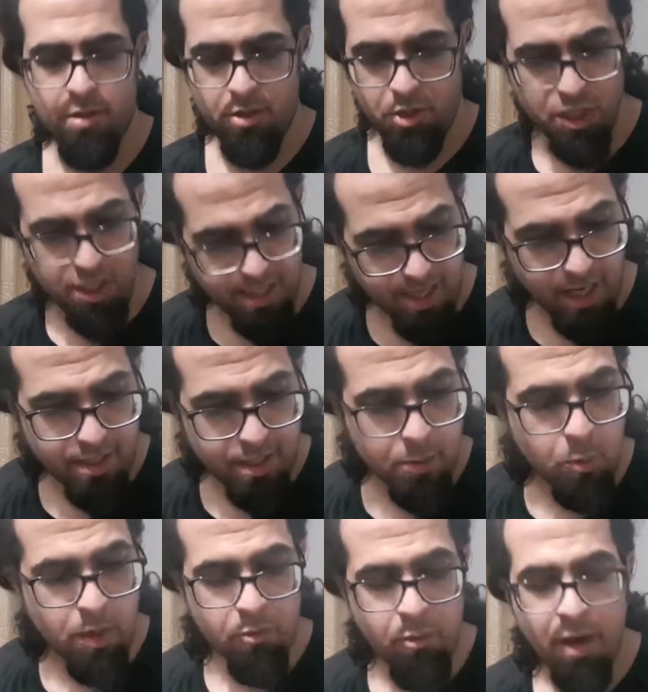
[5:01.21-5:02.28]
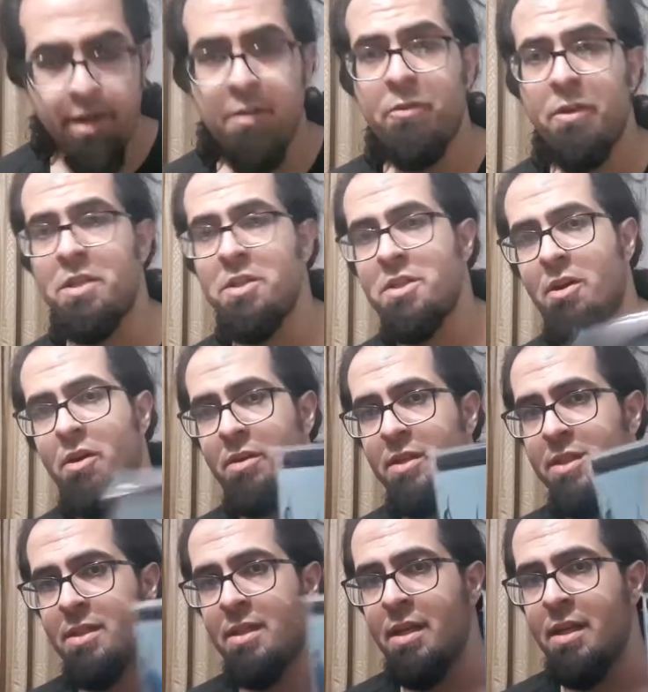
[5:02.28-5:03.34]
Just as I did with writing French songs.